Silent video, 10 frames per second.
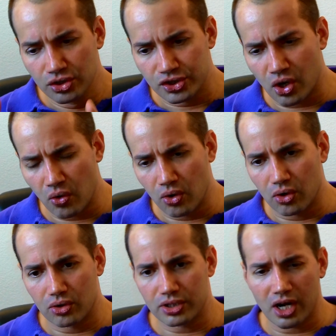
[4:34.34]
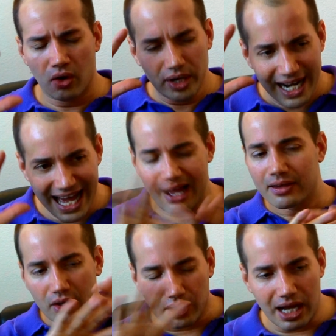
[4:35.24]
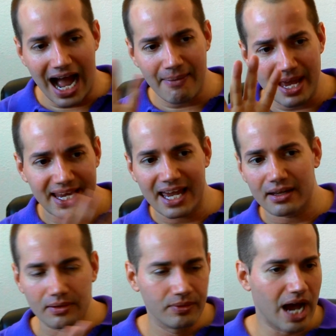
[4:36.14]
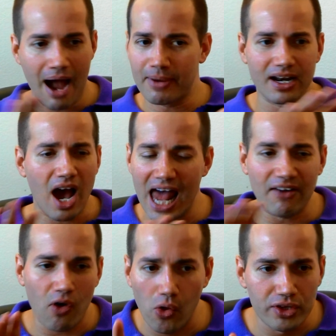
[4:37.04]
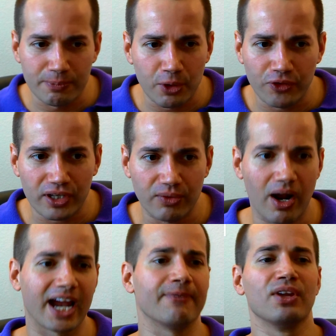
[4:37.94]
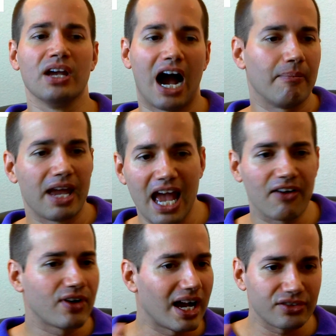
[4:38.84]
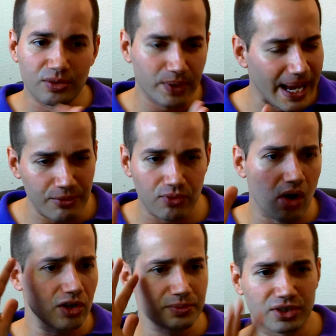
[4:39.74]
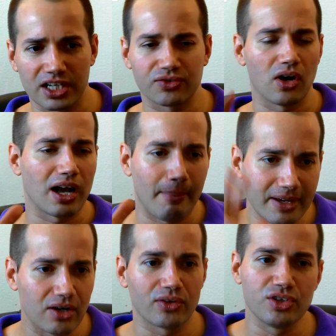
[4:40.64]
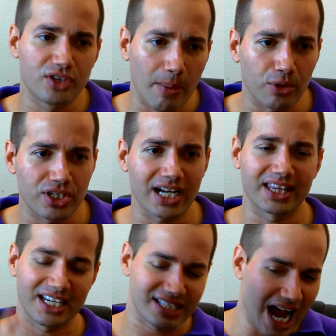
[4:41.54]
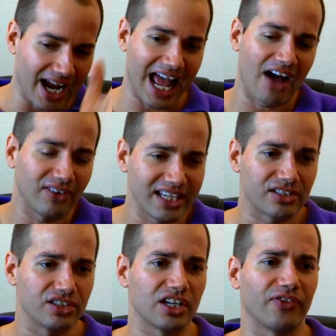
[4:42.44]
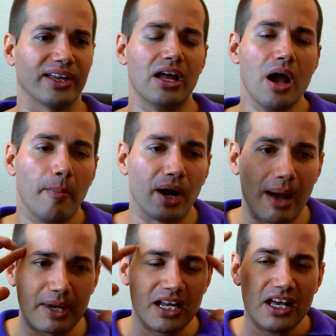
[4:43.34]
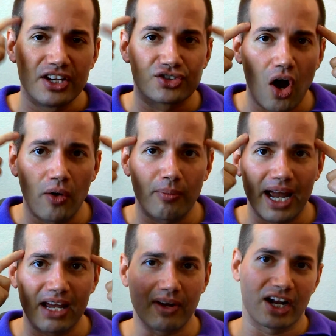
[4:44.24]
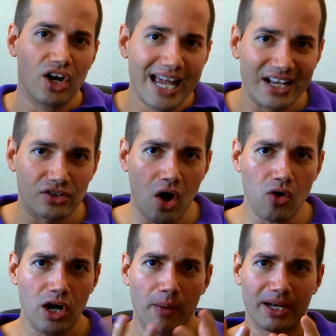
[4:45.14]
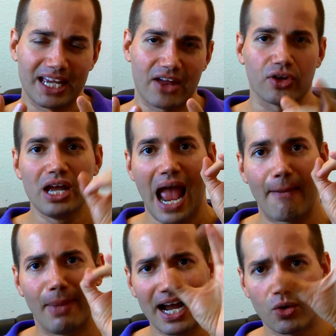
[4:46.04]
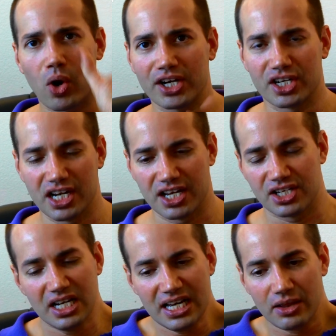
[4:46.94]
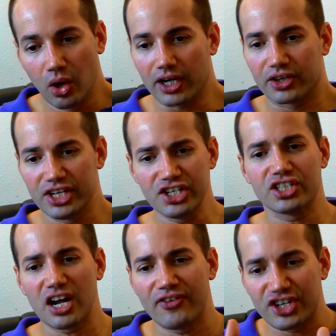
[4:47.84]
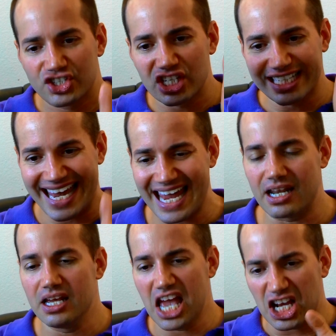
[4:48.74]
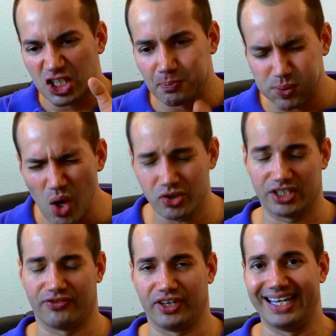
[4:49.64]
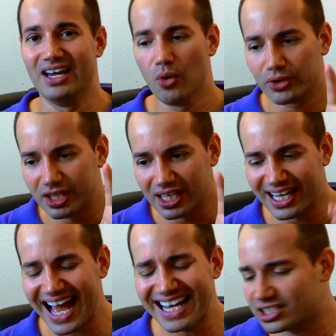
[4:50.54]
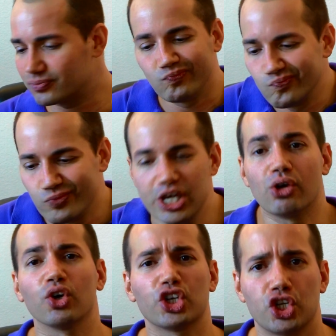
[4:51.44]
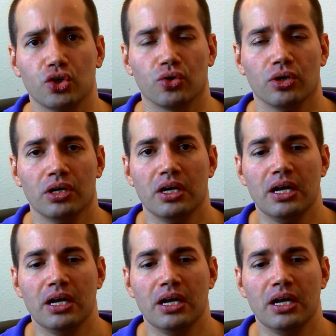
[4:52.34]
So, and look, I may not have all this perfectly right. I may have gotten some names wrong, some studies wrong. You double check this. I'm going to have links to this stuff. But I mean, it's all in my head right here. It's all coming together. And my question is, look, this stuff has just hit explosively within the last year or two.